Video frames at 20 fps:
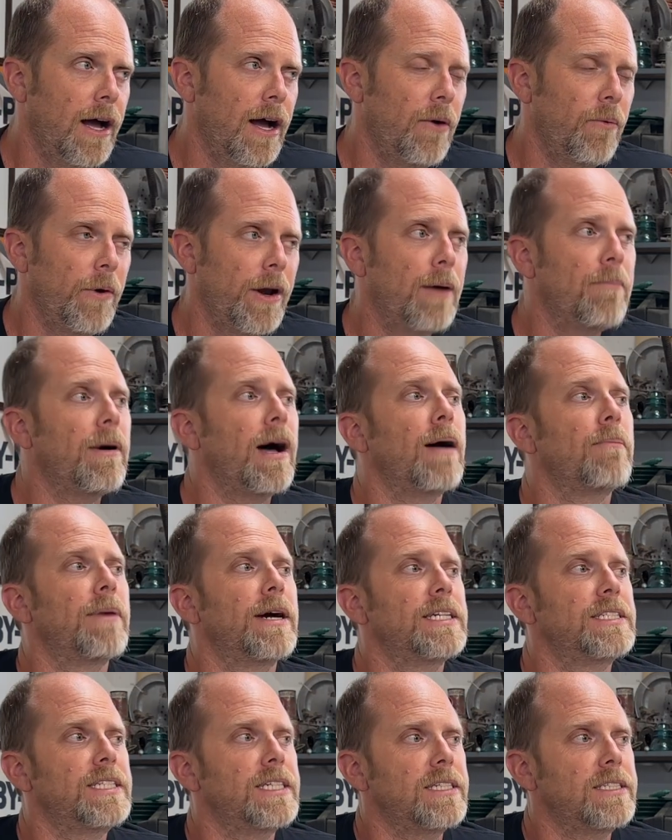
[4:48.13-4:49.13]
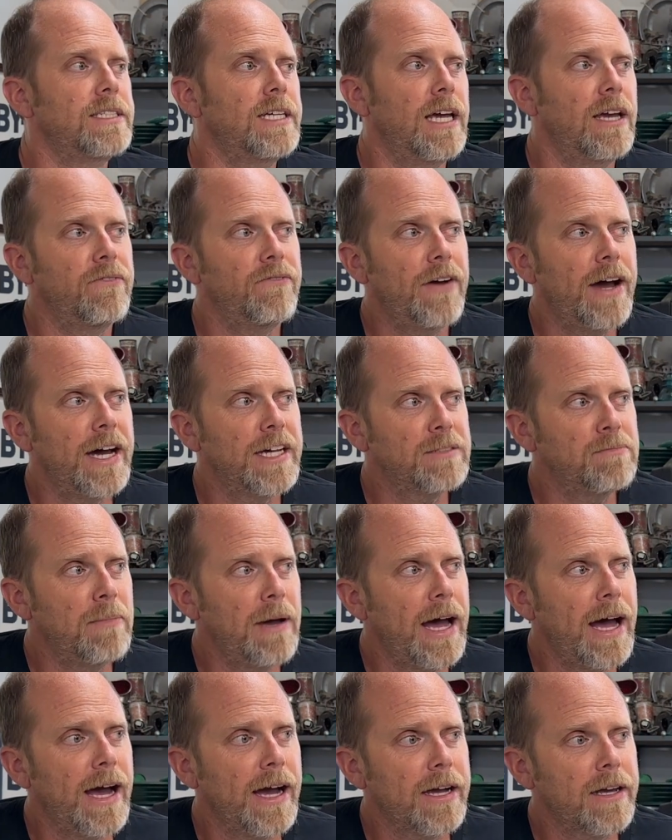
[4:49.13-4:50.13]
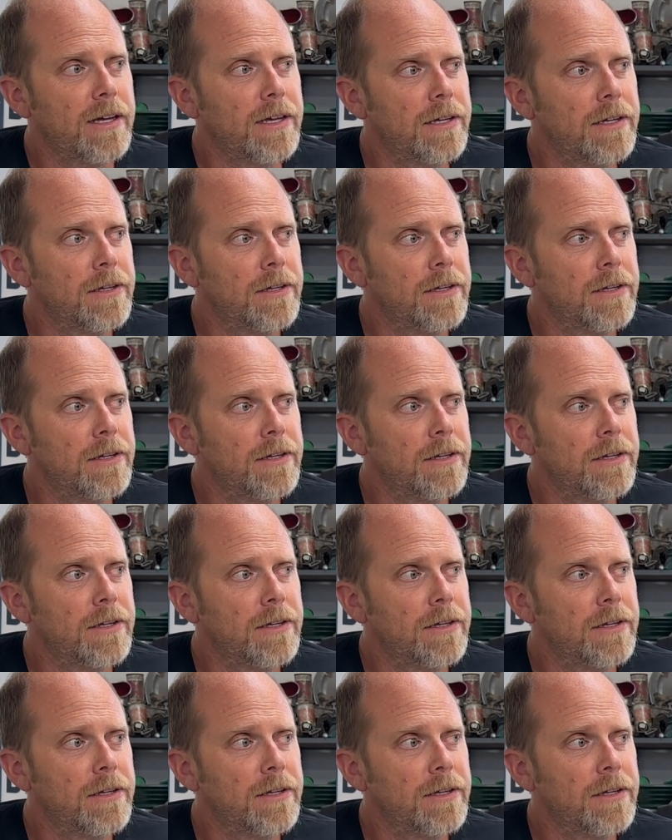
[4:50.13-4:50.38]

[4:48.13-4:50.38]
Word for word: When I bought my 68 Fastback